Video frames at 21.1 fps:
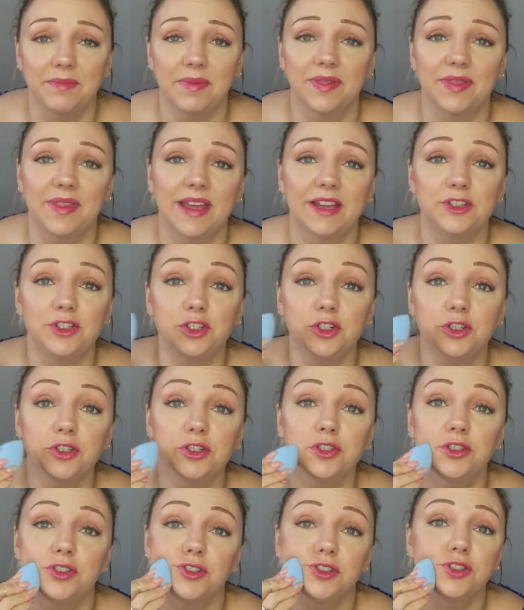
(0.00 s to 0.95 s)
but they're
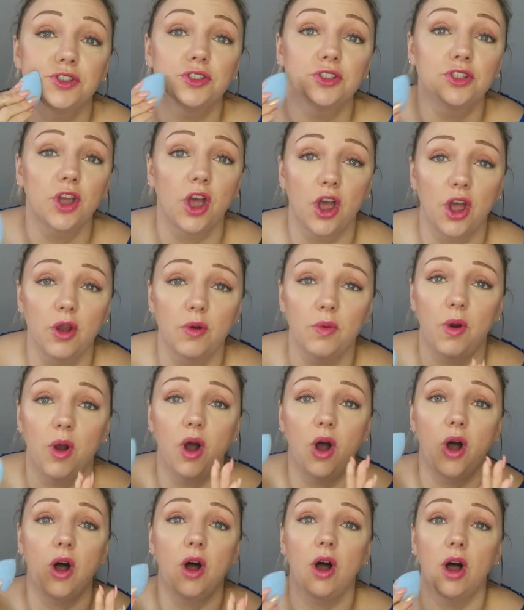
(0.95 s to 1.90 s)
just so
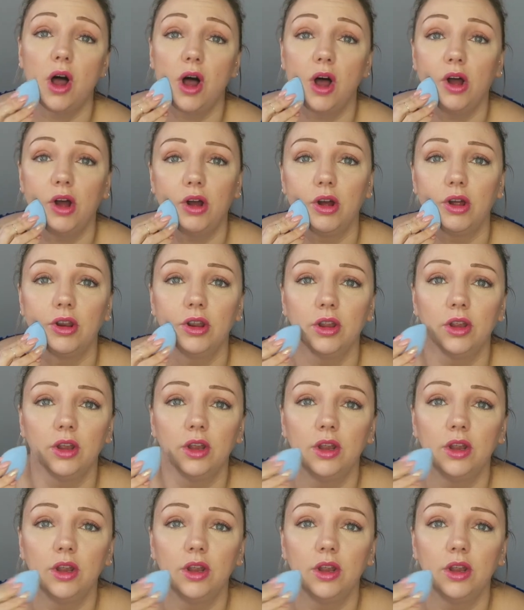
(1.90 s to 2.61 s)
hard.